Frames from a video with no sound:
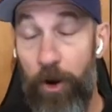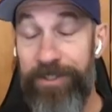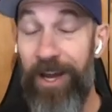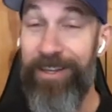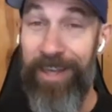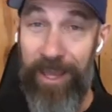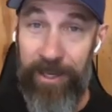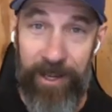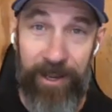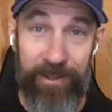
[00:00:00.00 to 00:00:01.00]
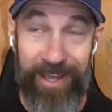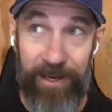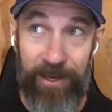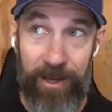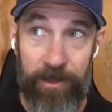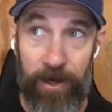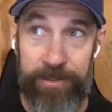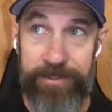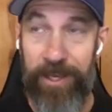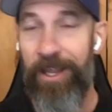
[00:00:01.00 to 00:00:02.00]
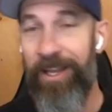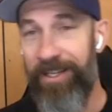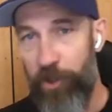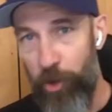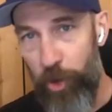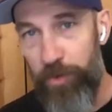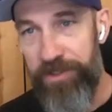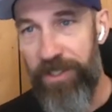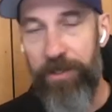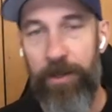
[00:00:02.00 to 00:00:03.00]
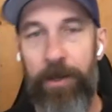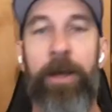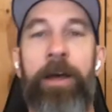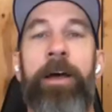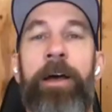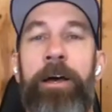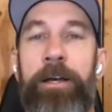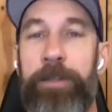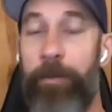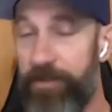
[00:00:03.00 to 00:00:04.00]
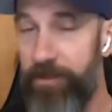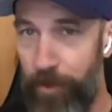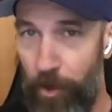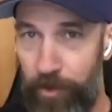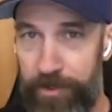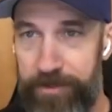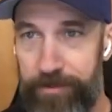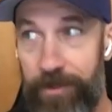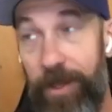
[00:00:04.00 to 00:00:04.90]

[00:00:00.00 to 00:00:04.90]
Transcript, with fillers: not gaining any content, and it's losing some of its components.